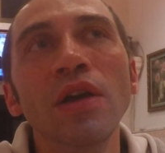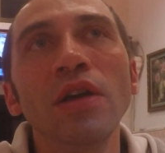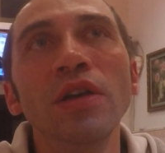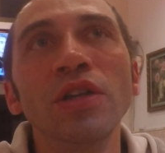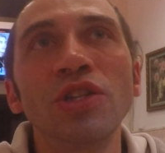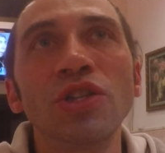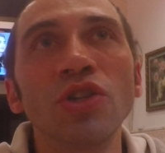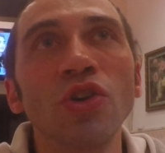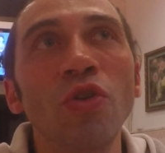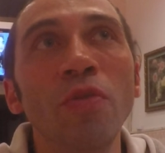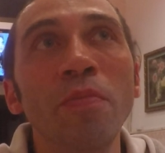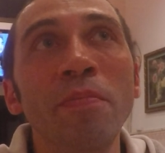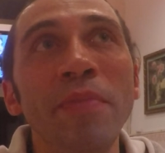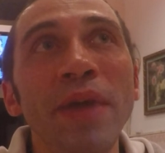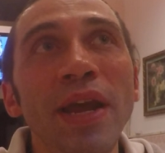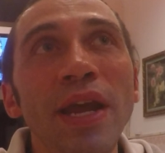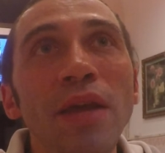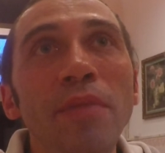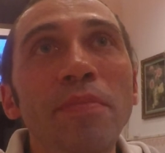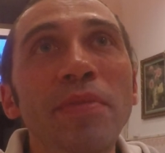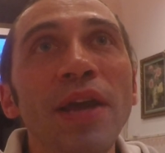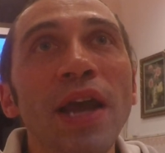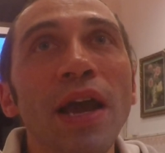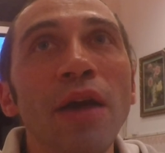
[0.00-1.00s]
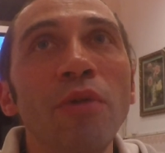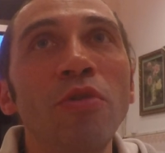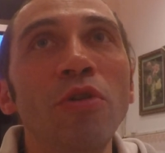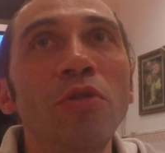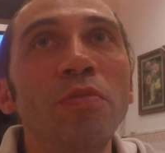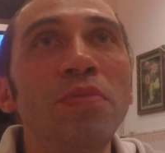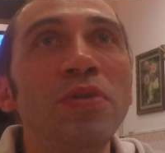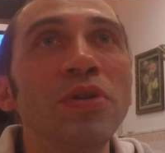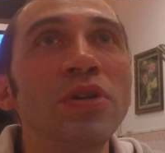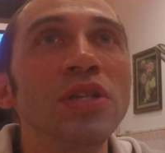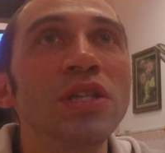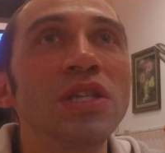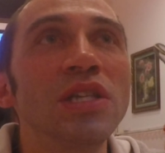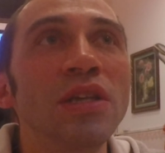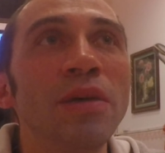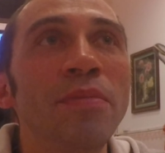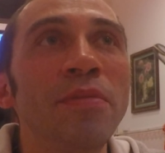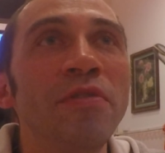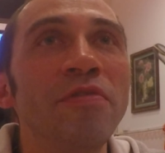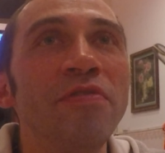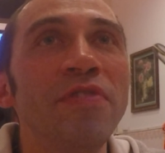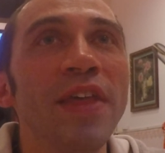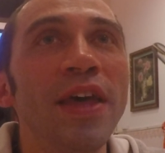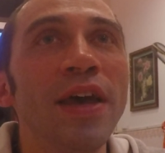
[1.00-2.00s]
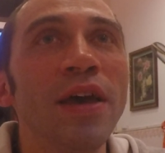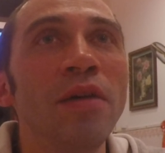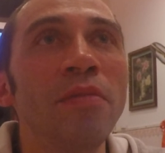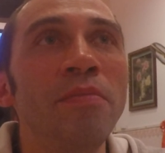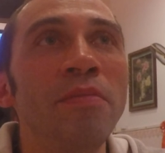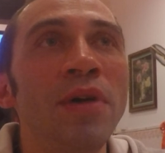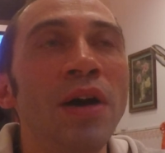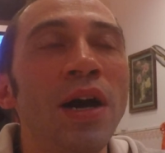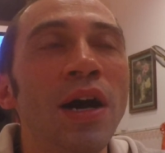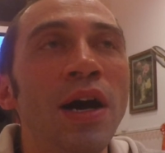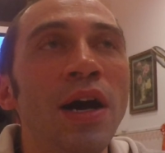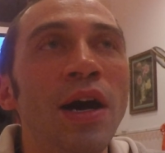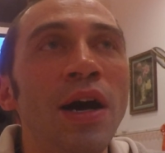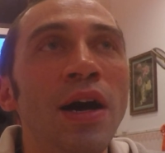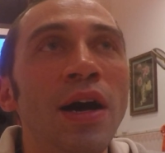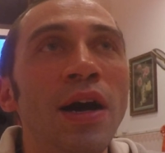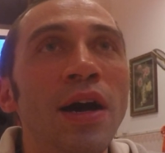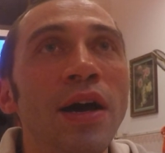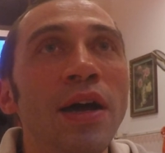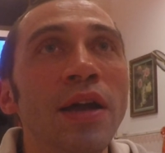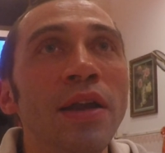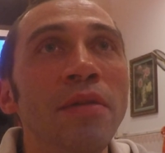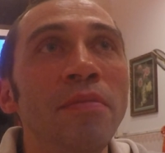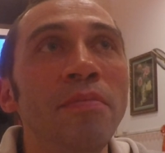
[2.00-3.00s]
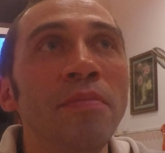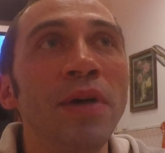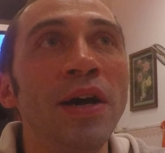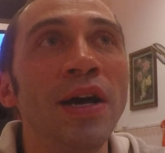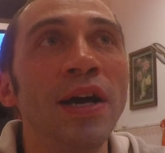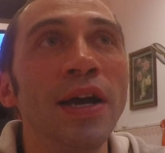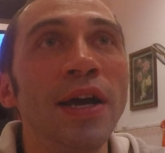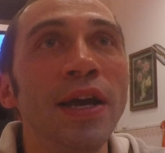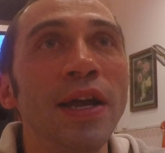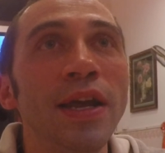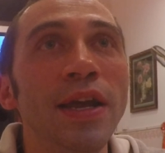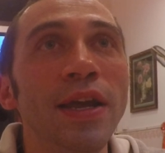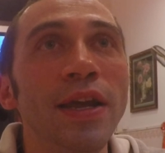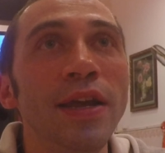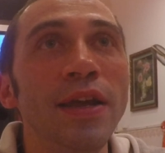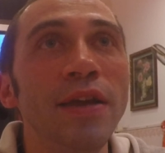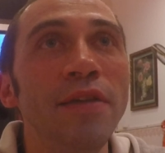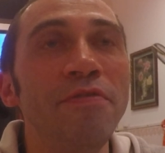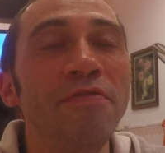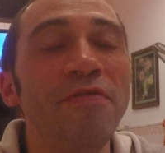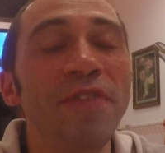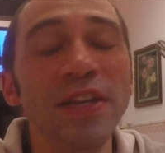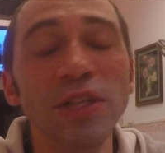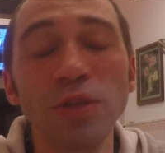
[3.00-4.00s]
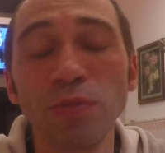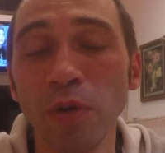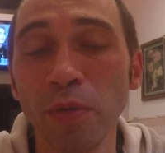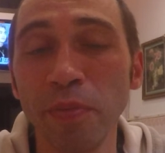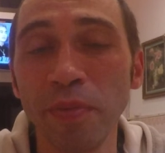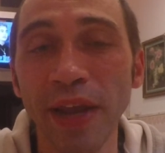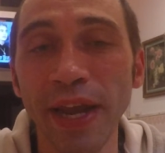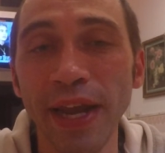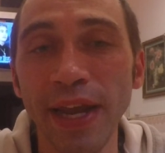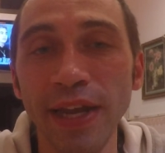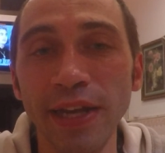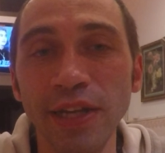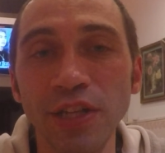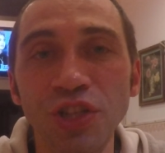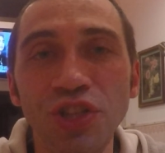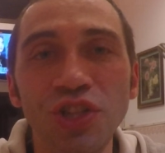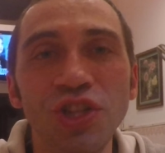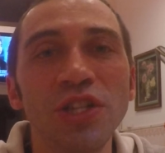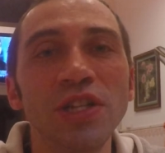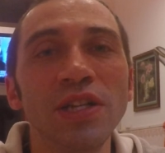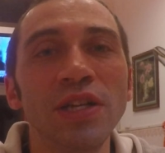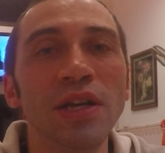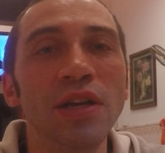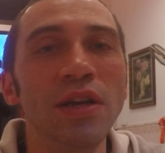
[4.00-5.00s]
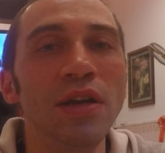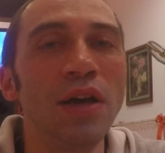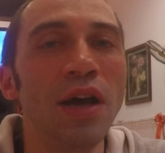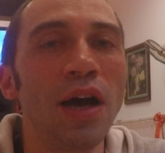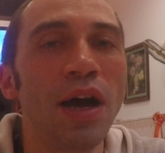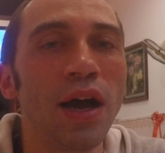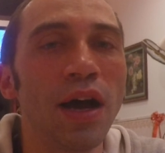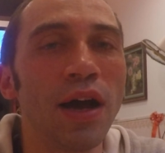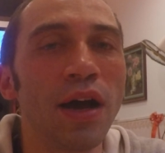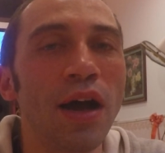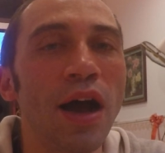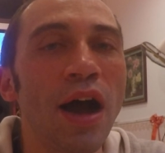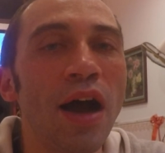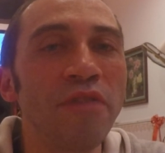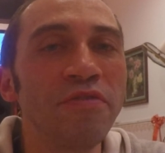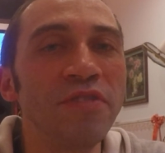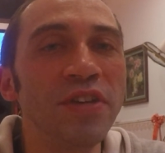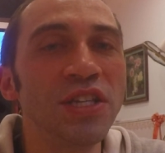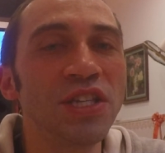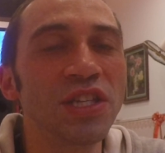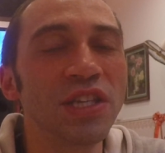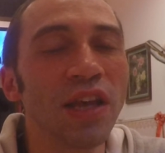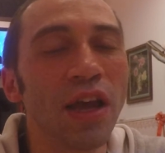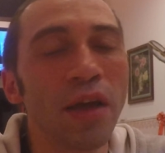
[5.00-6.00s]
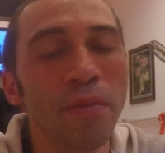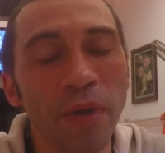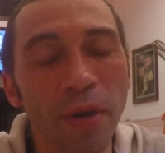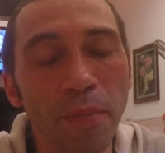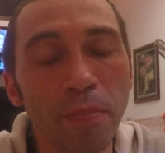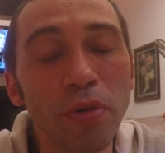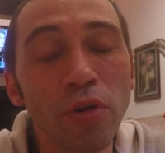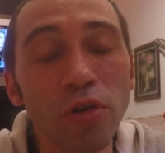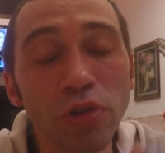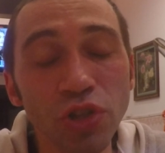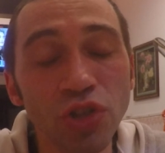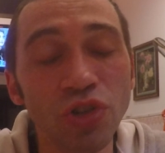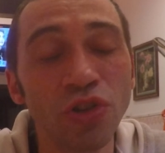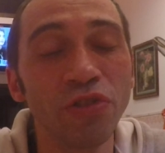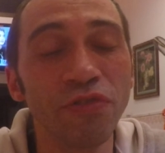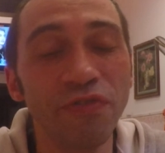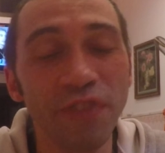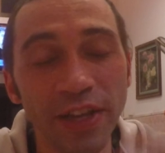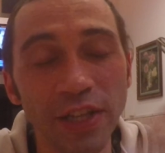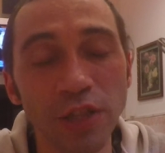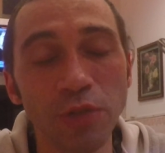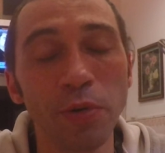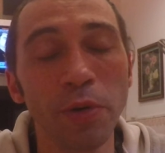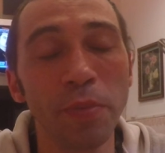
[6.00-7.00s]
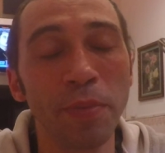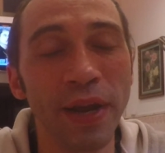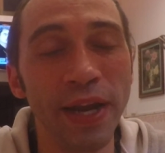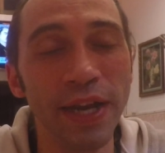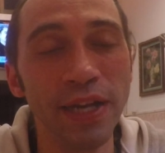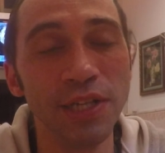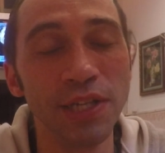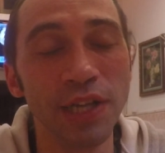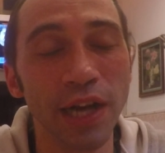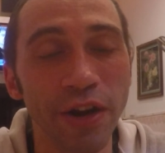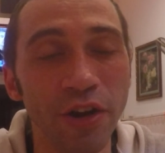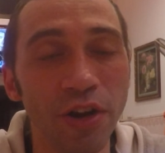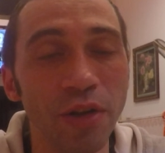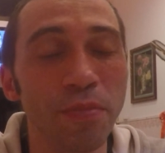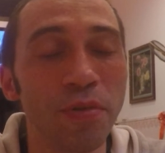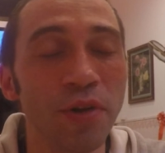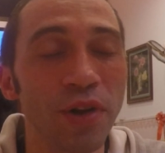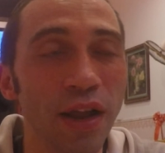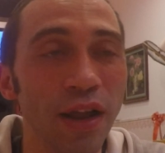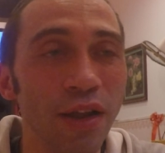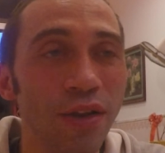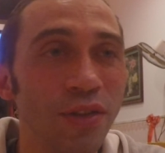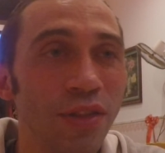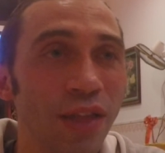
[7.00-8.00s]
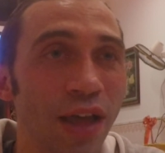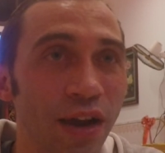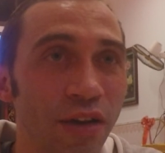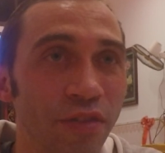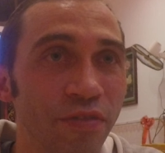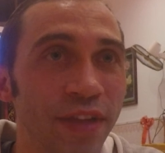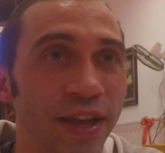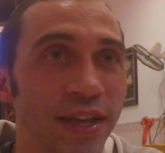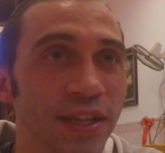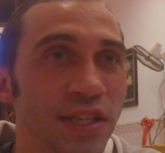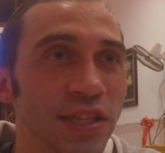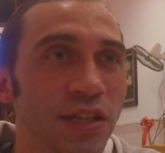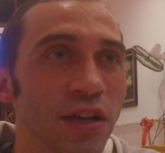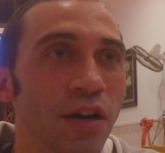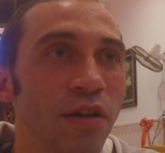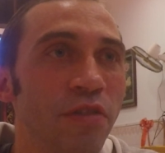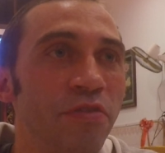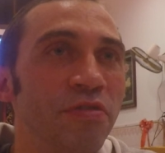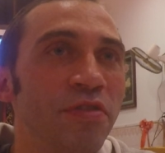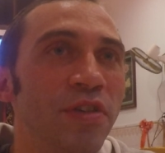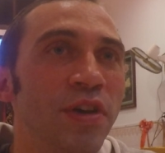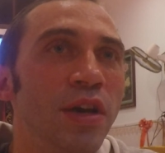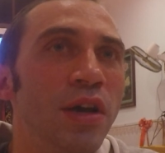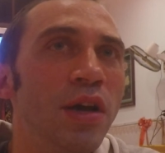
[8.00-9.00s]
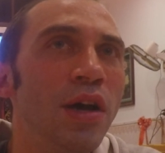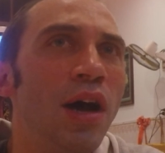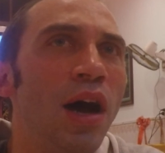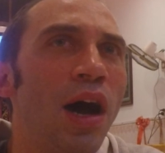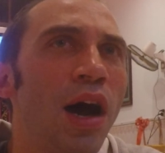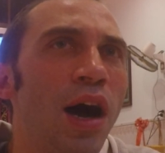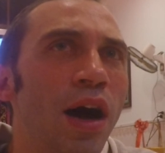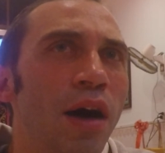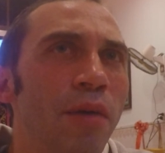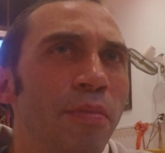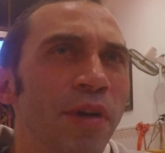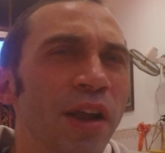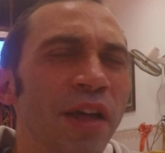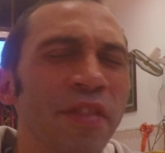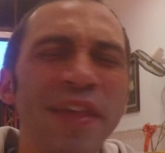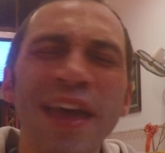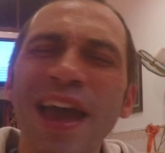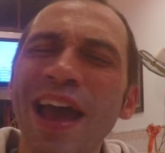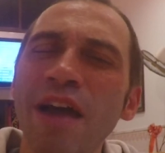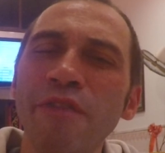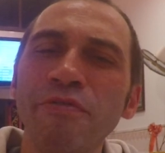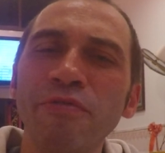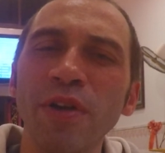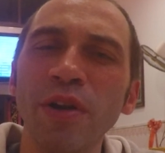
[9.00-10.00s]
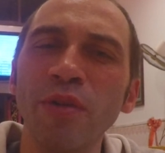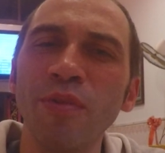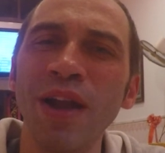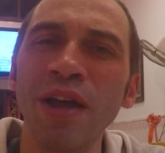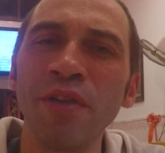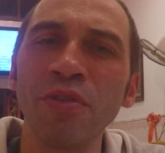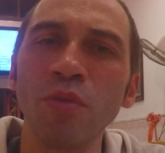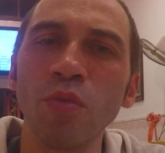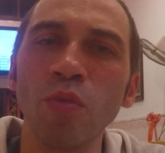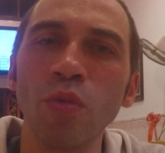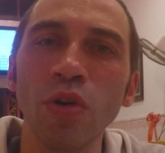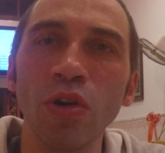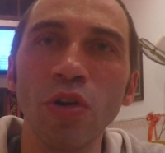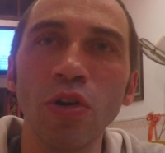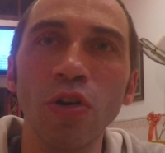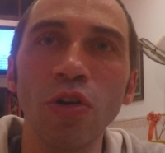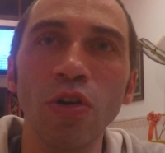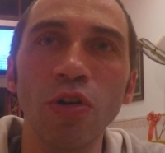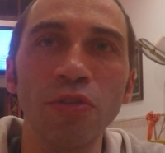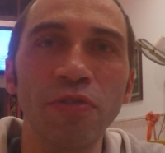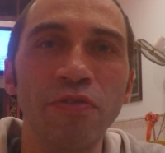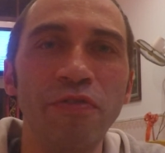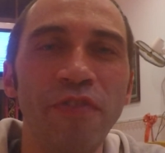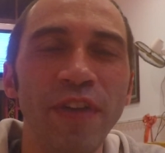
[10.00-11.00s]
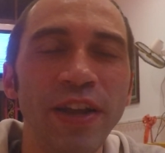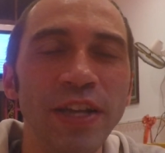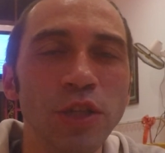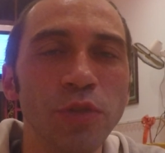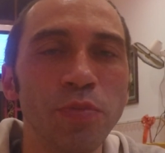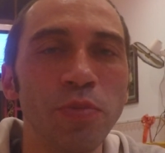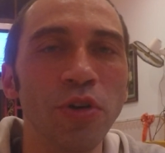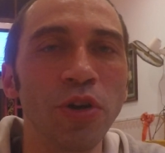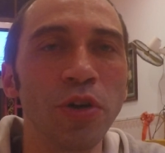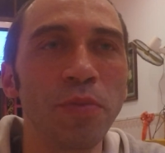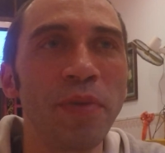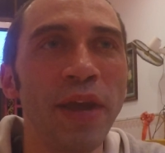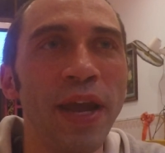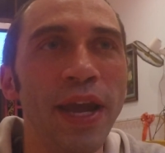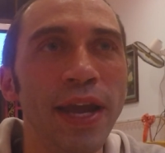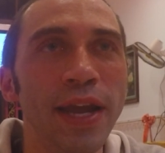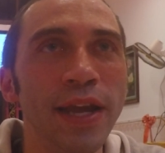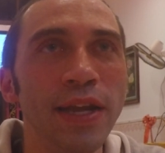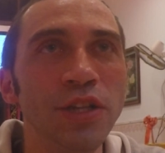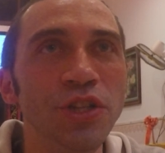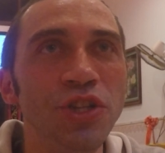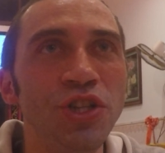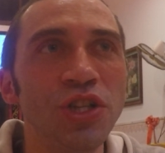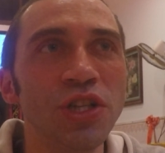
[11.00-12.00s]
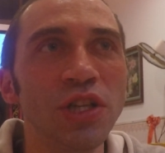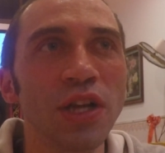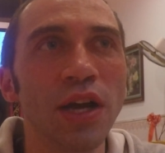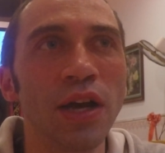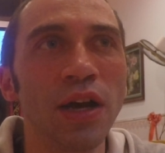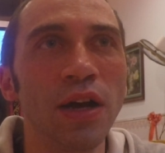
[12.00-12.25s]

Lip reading: so maybe I will put some of them on my Facebook page. Obviously on my personal Facebook page, I already put out a lot of that stuff. But on the Halfway Around the World Facebook page,